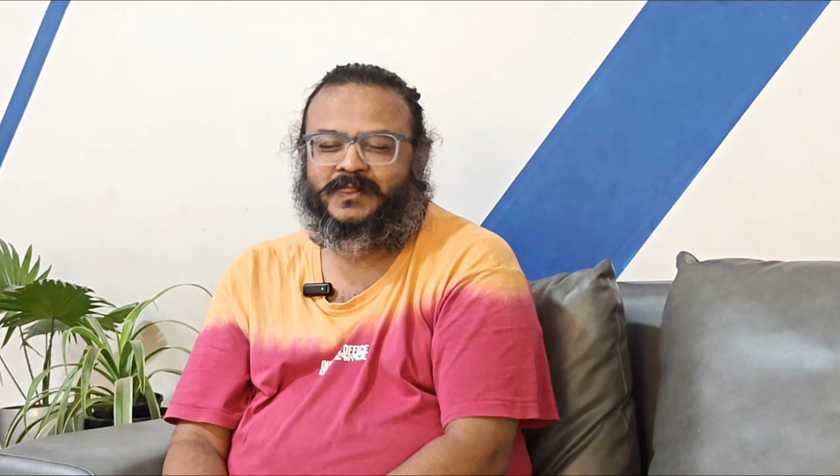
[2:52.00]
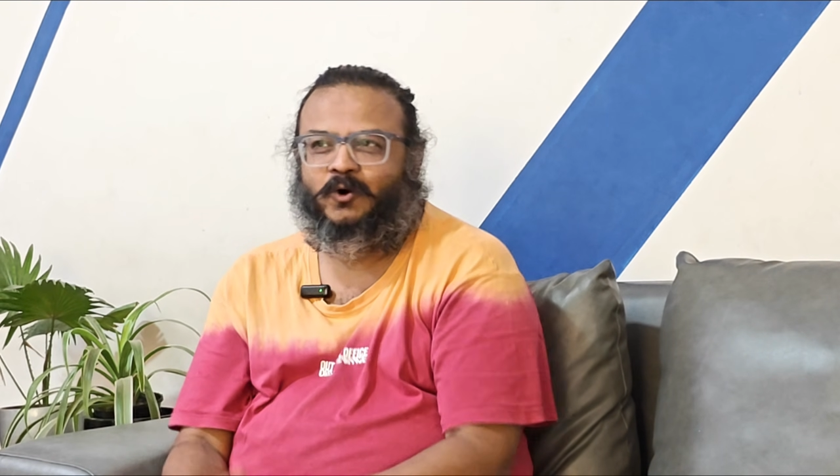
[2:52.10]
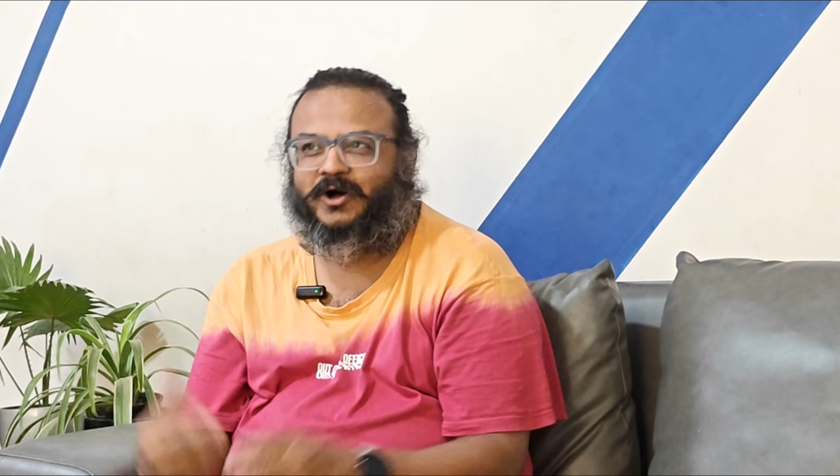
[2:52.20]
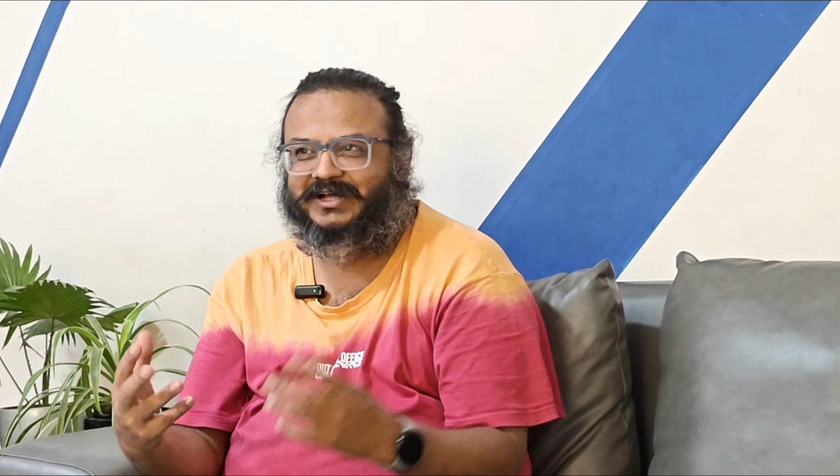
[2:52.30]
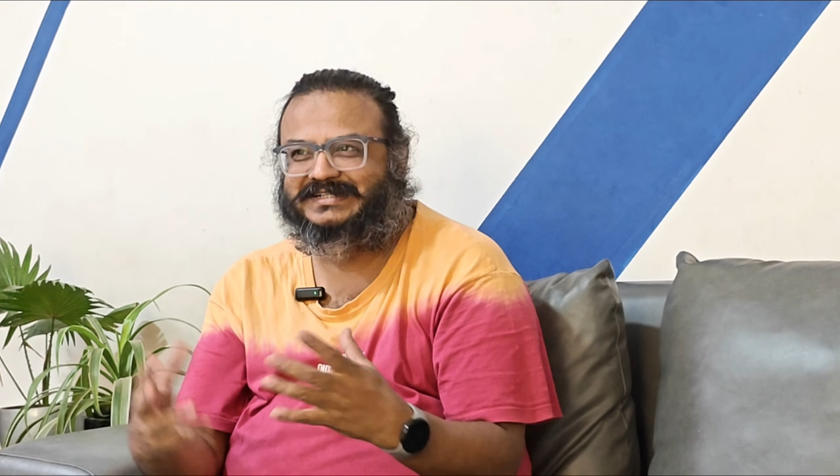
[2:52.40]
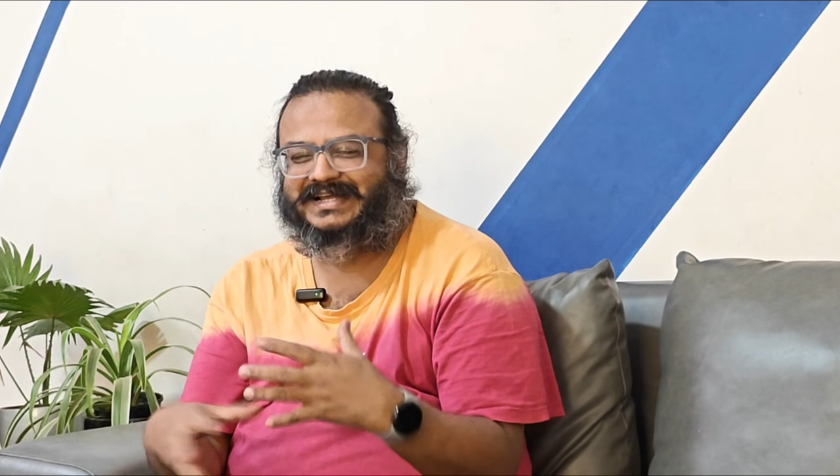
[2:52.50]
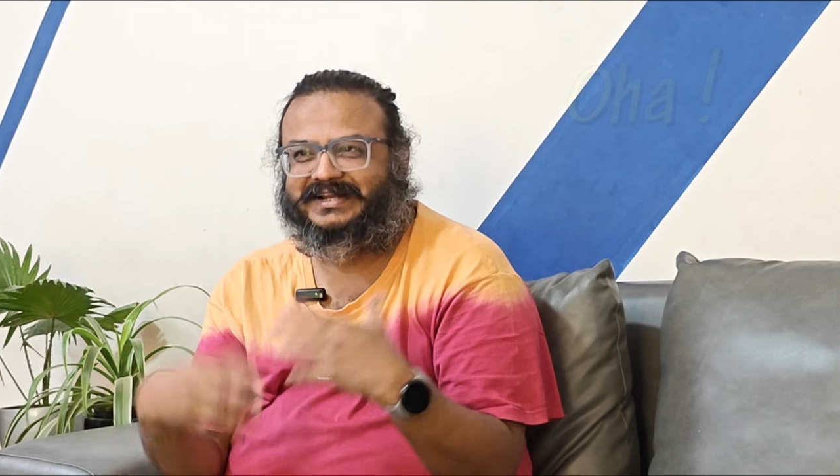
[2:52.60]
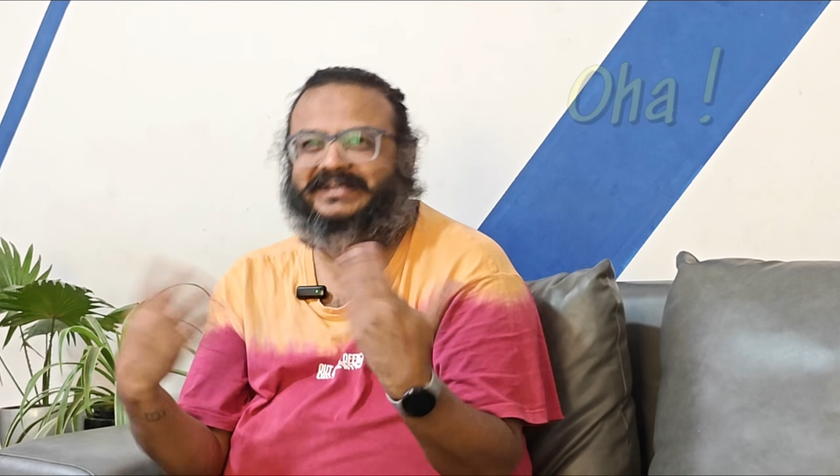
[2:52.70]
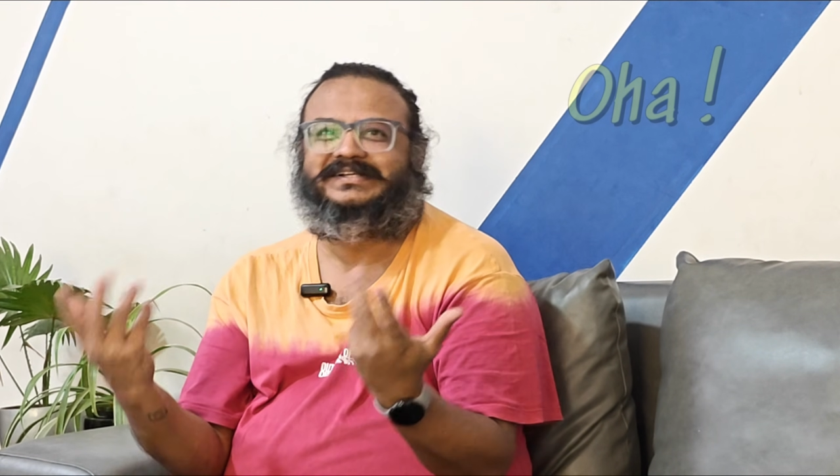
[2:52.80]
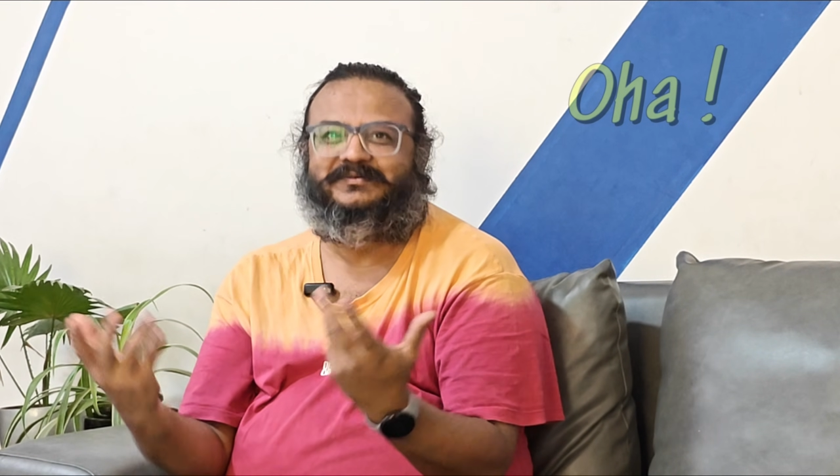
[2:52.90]
OHA is like an
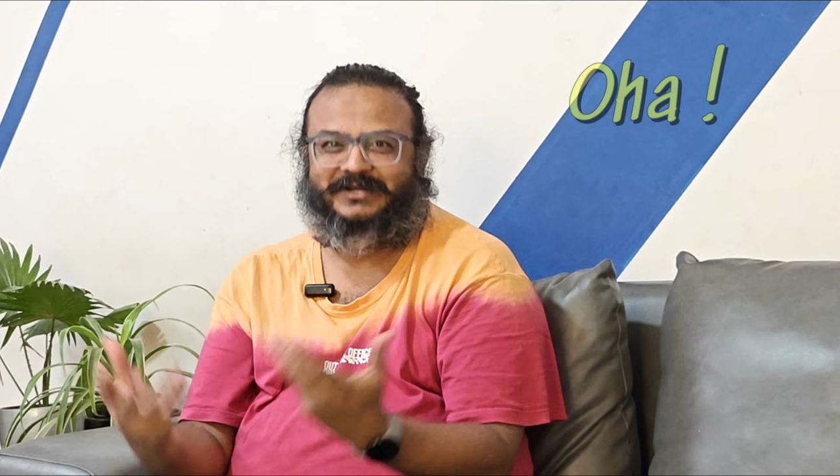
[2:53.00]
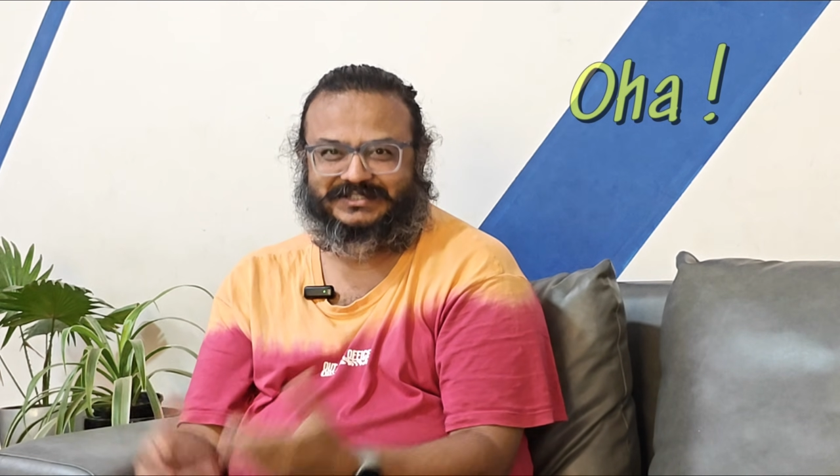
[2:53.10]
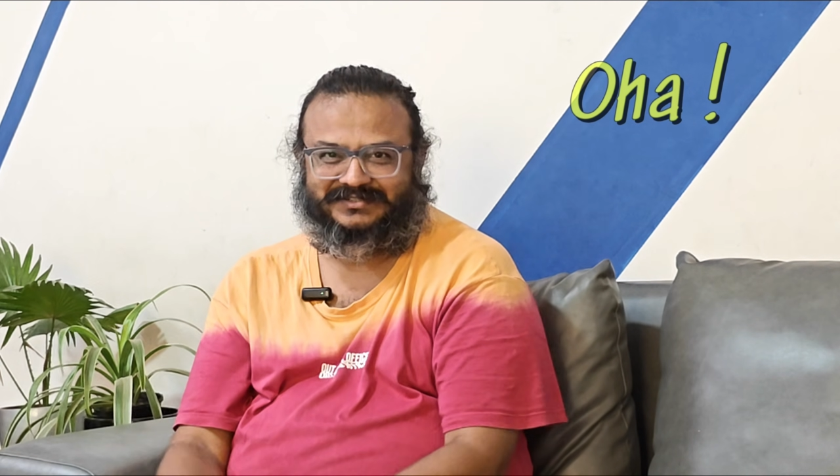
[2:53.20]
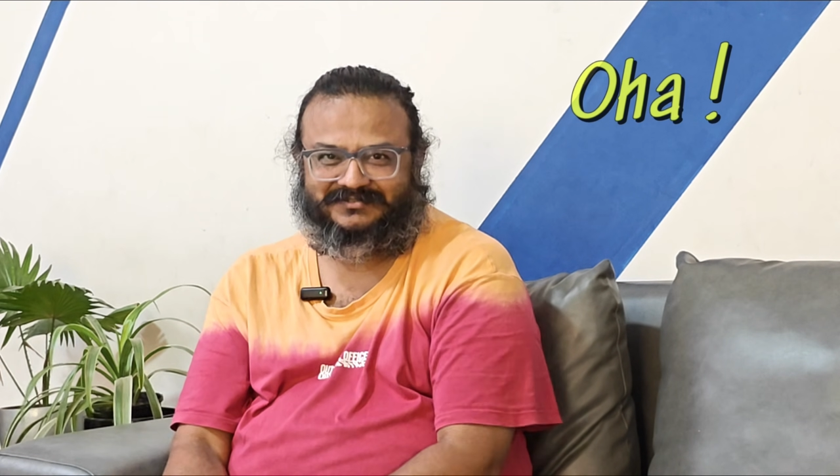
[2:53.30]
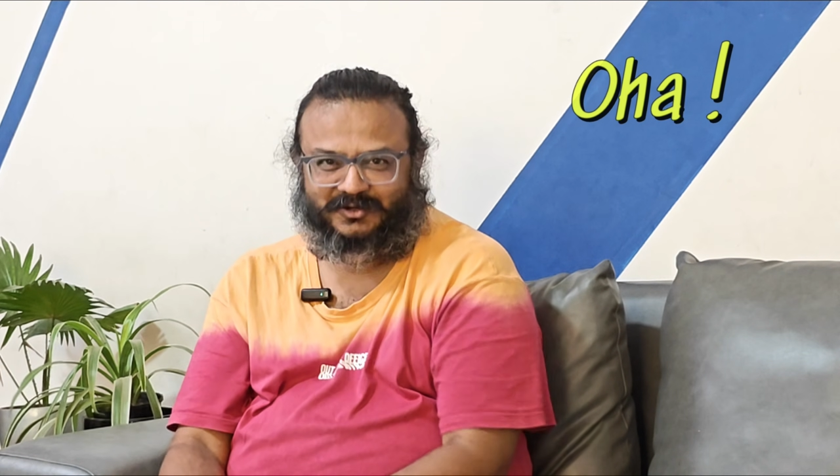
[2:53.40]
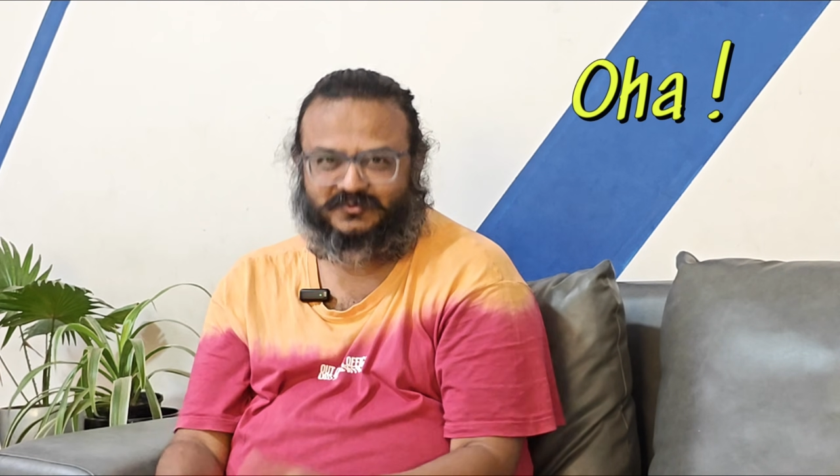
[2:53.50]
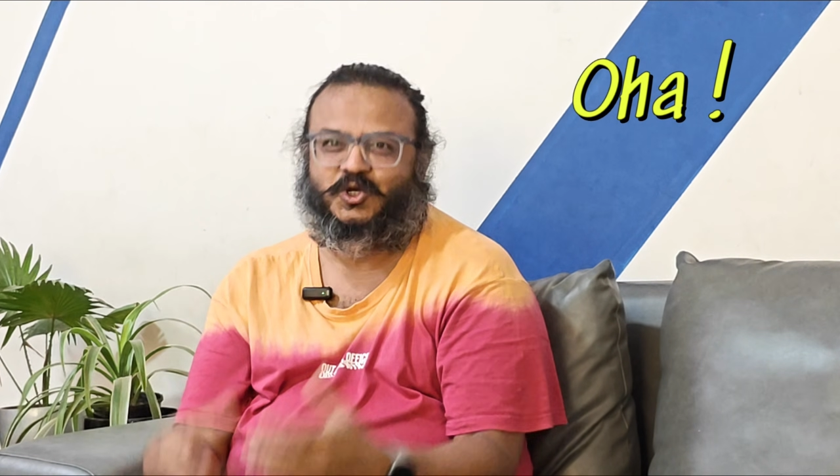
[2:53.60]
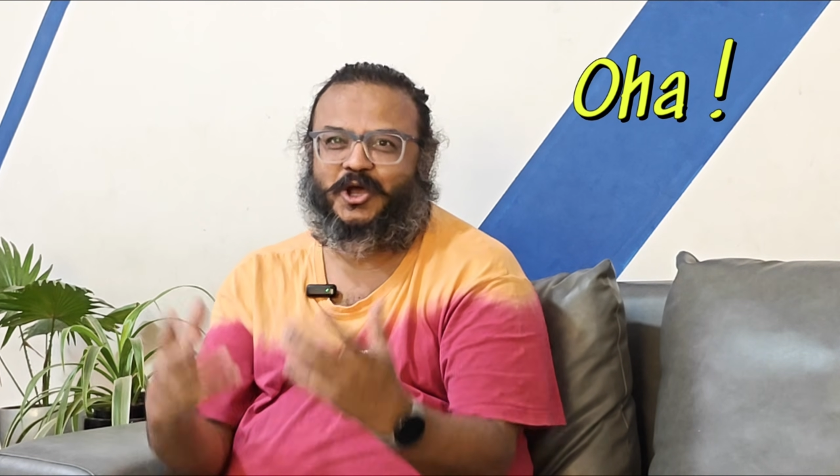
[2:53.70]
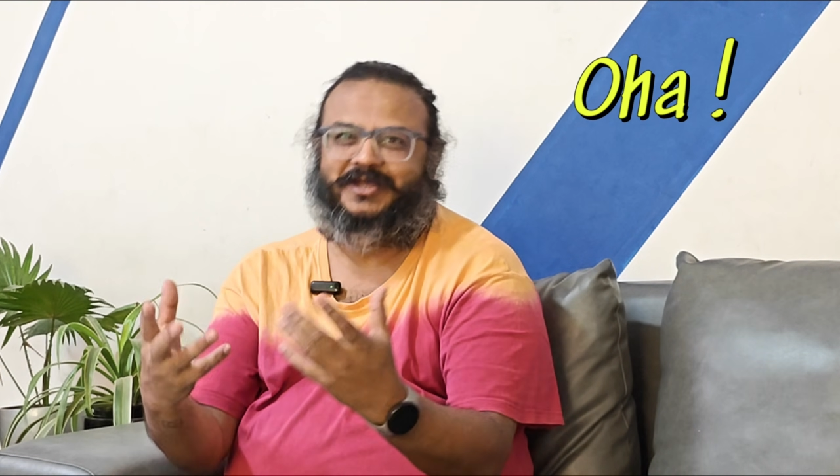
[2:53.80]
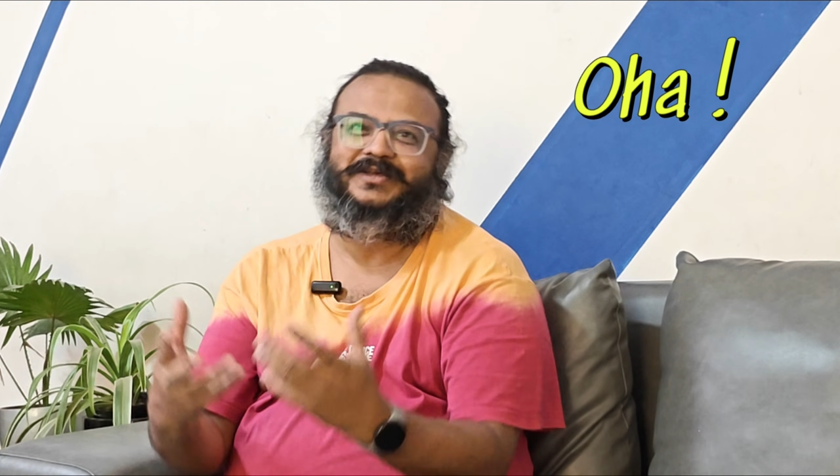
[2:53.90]
exclamation of
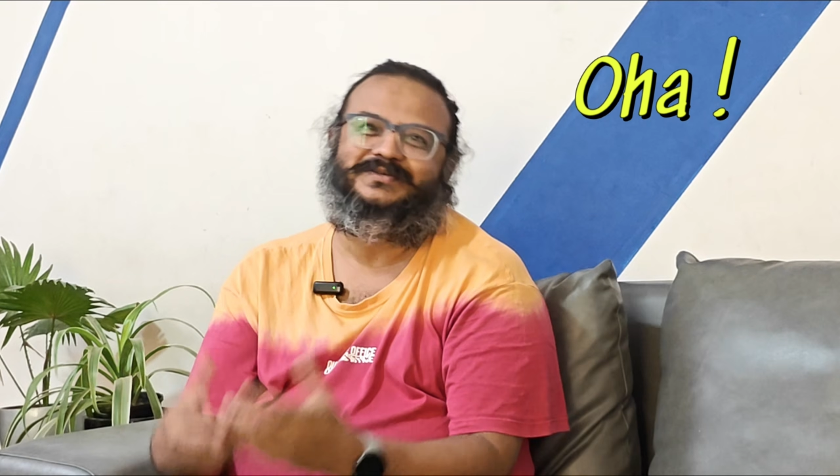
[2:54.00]
joy.